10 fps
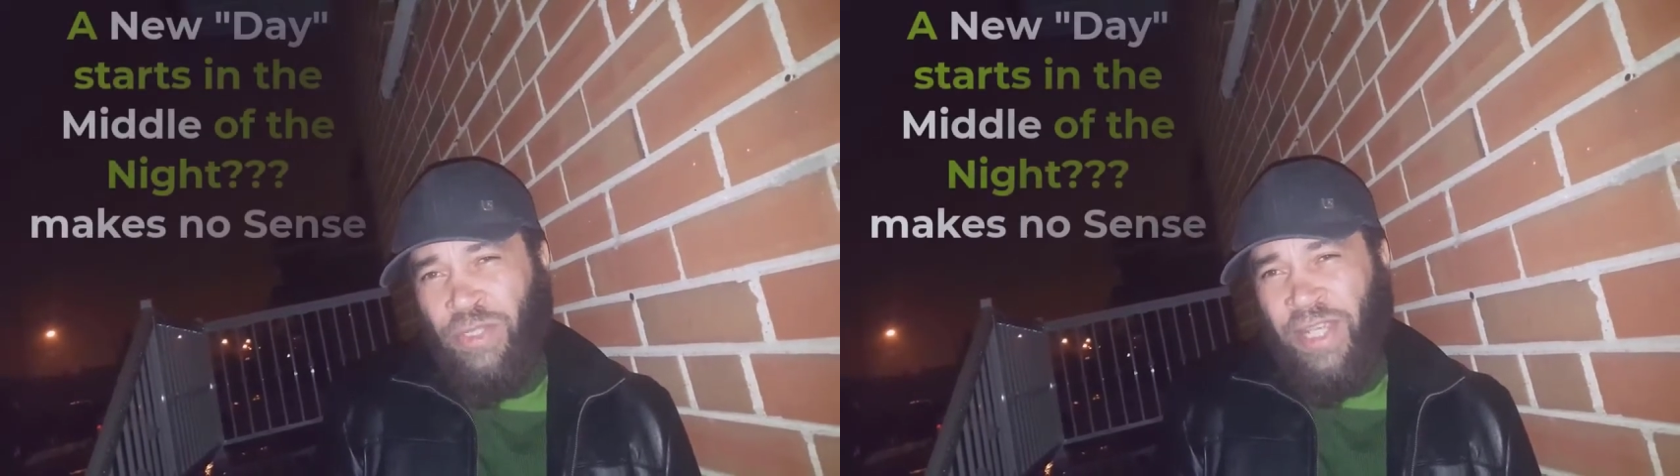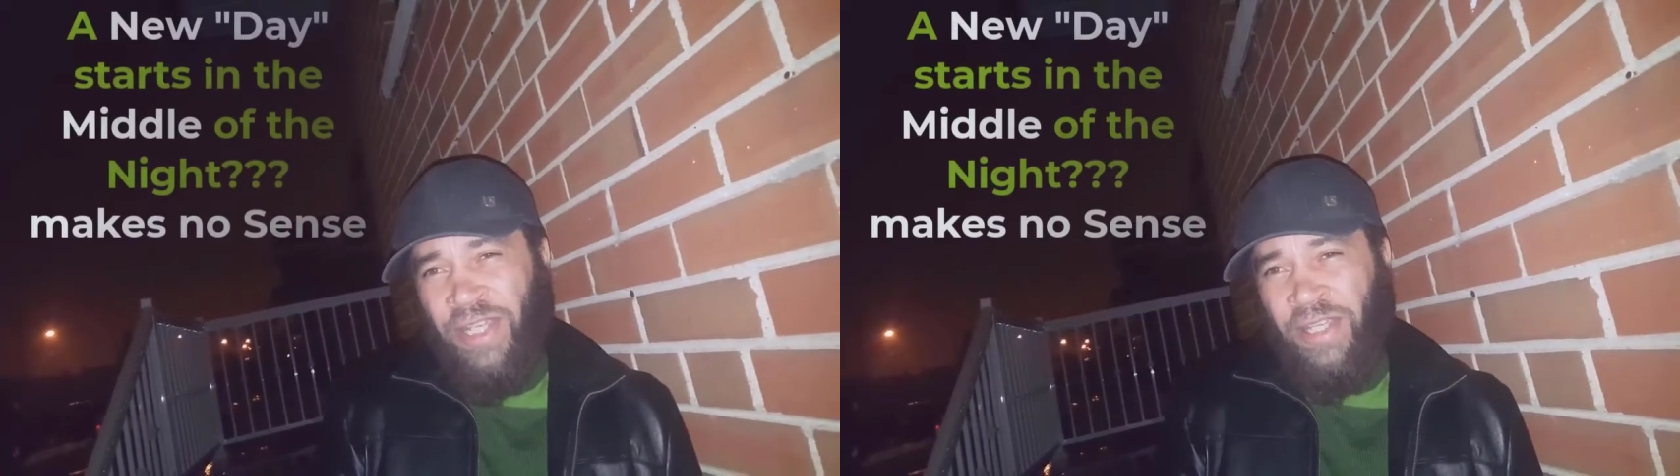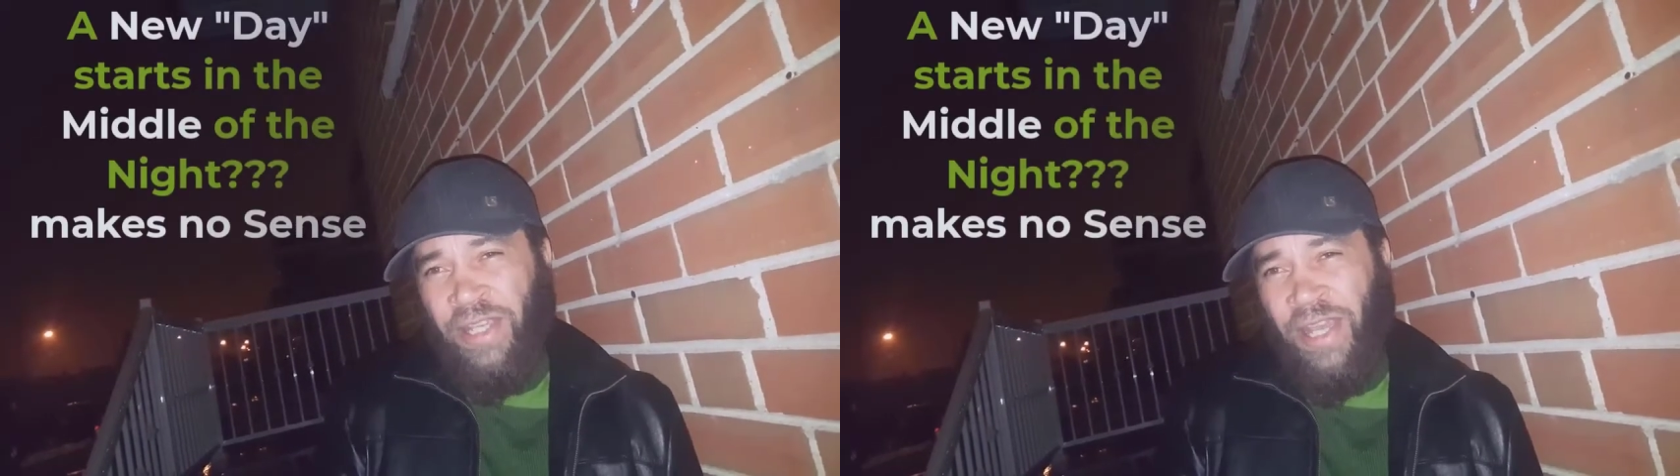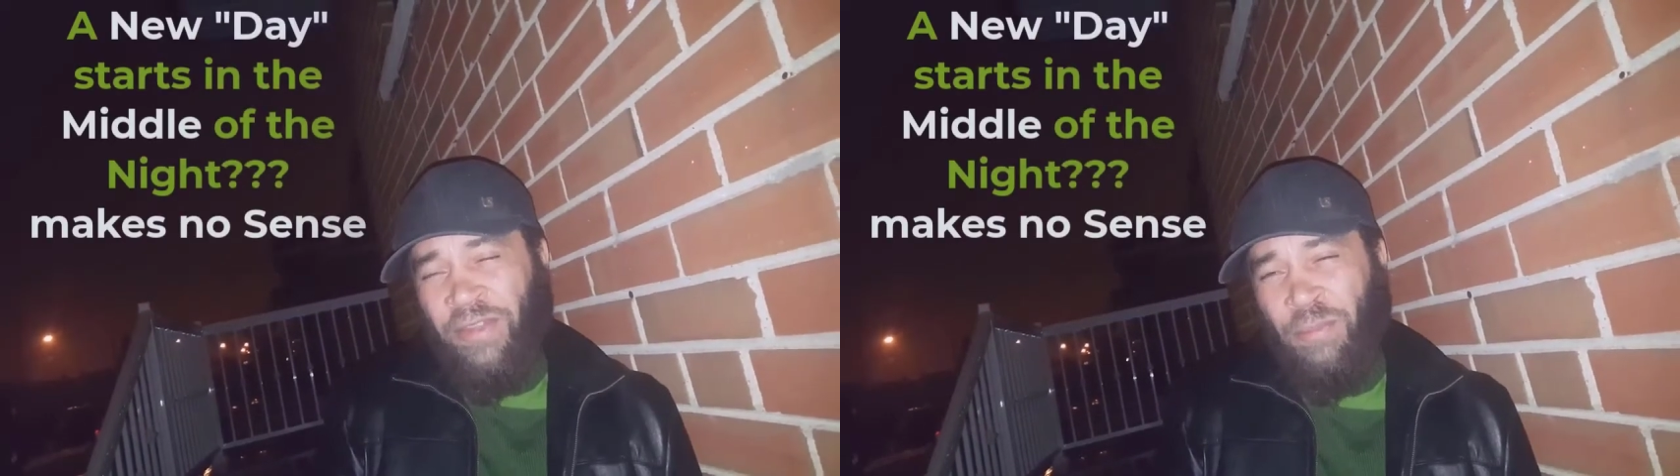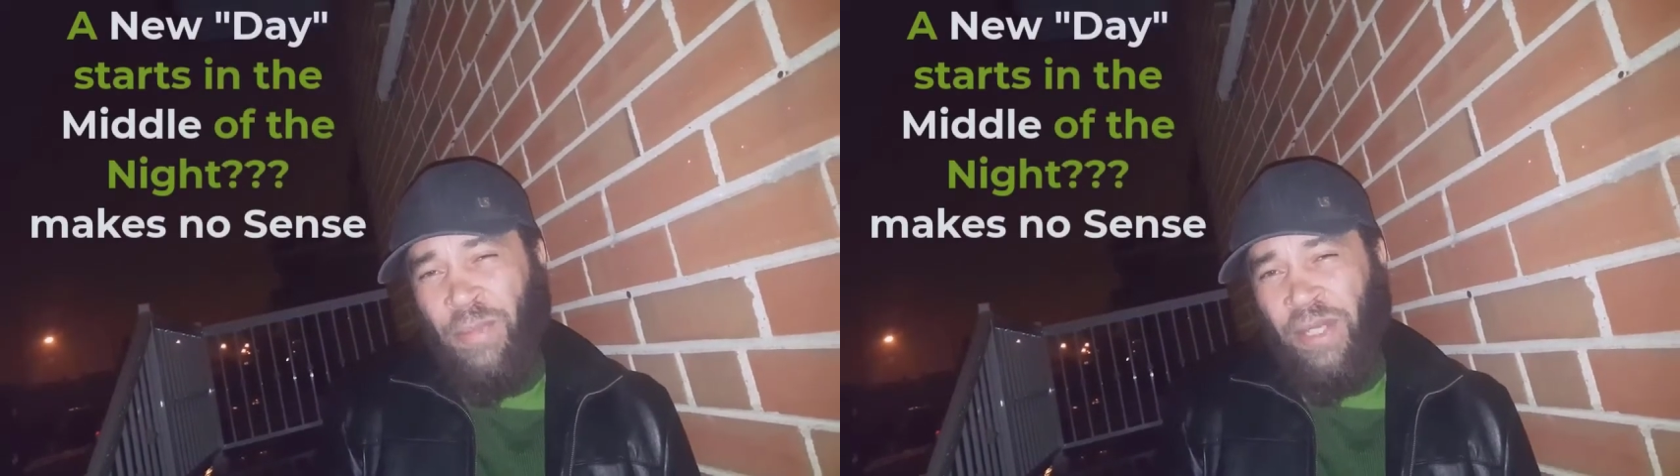day
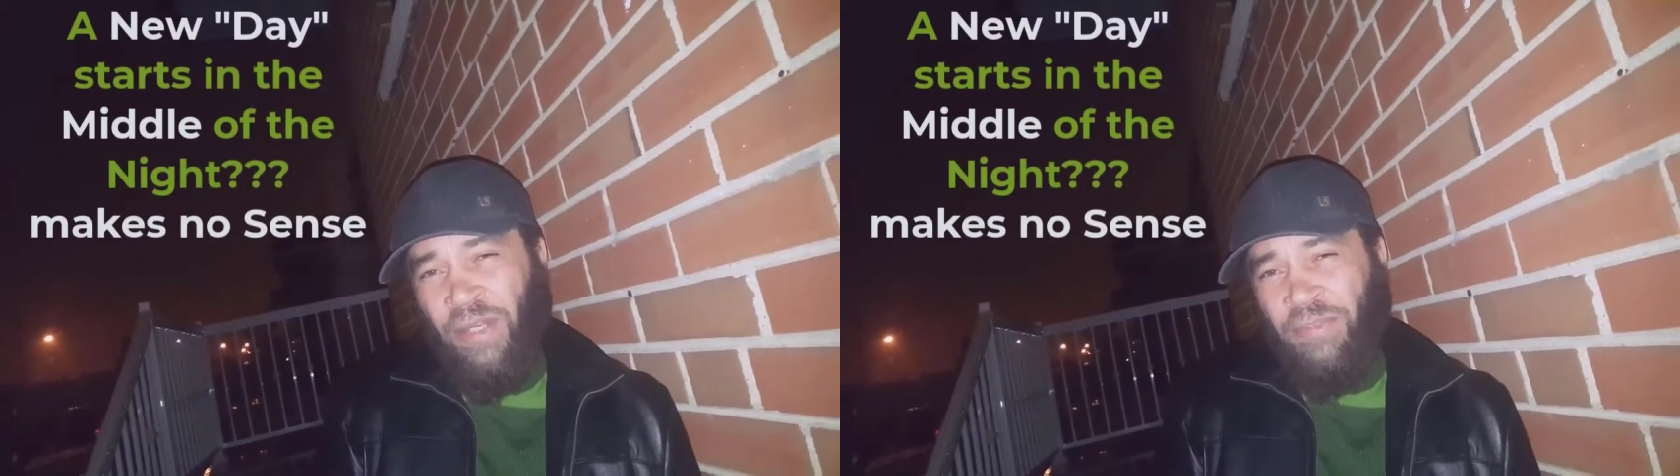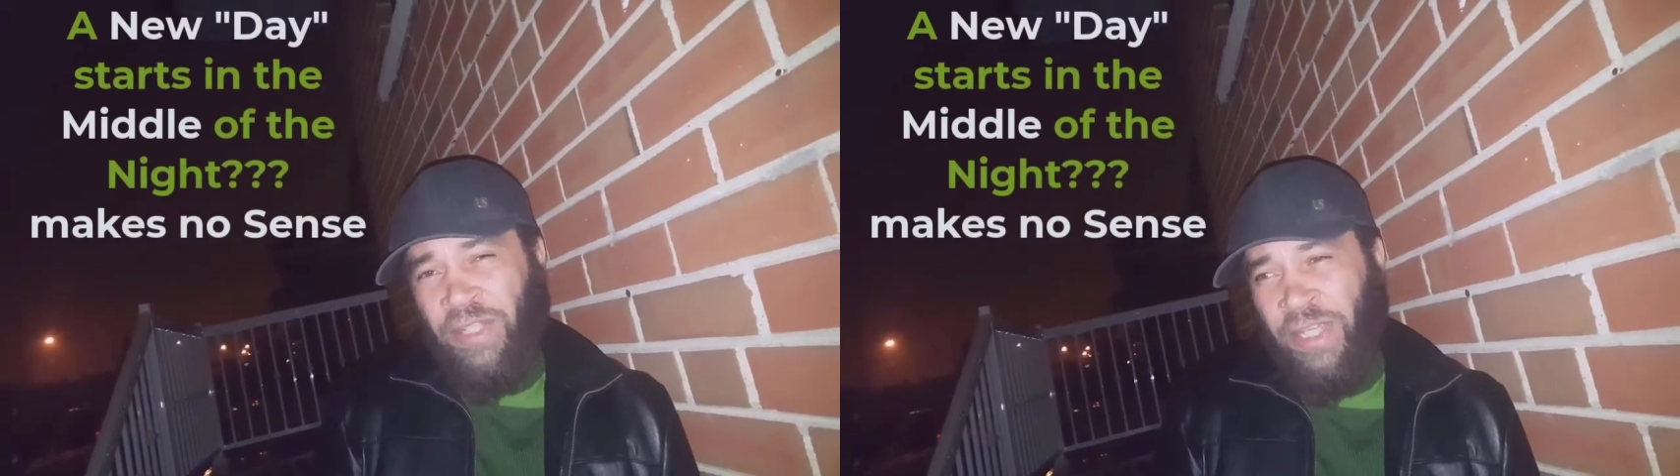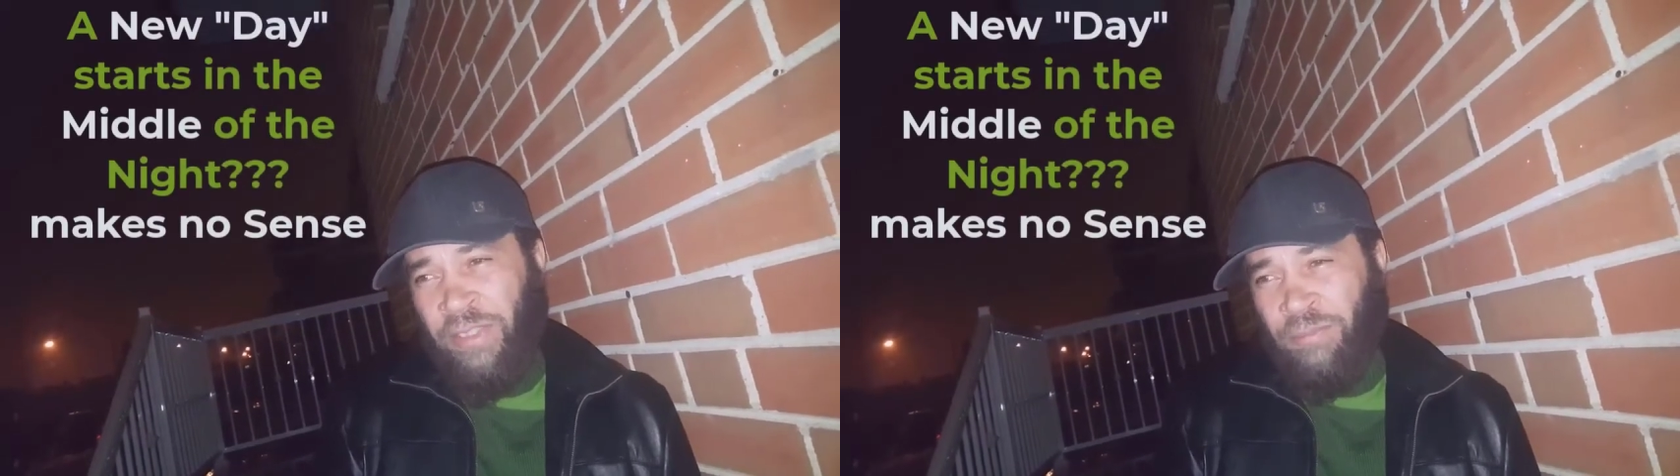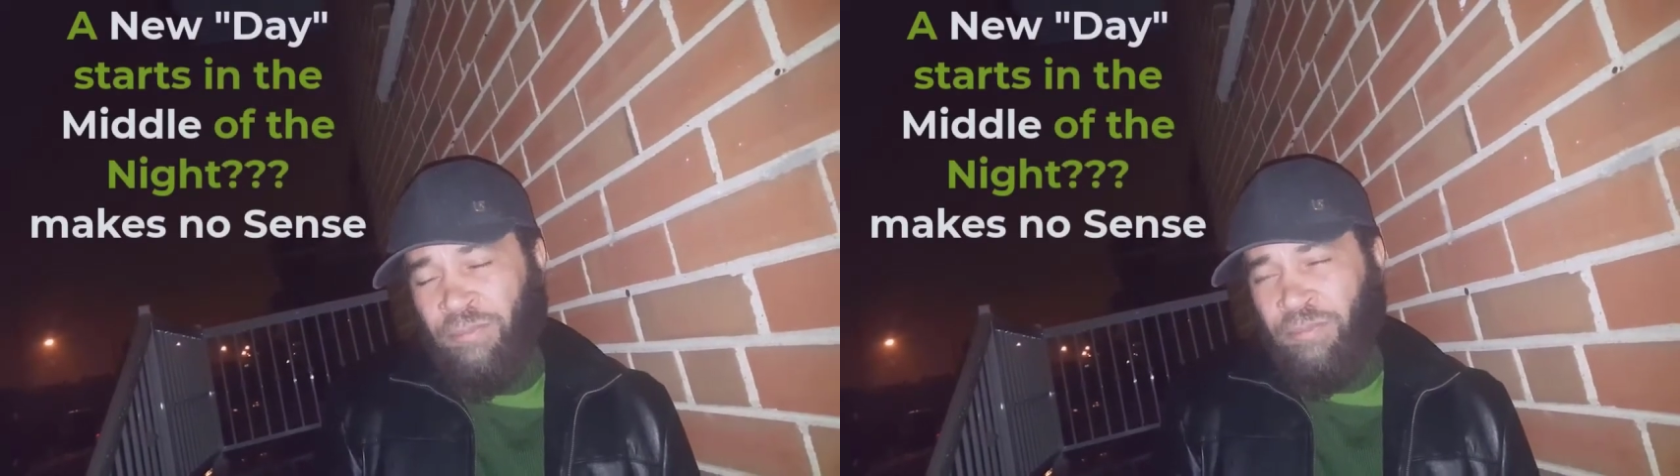at the middle of the night?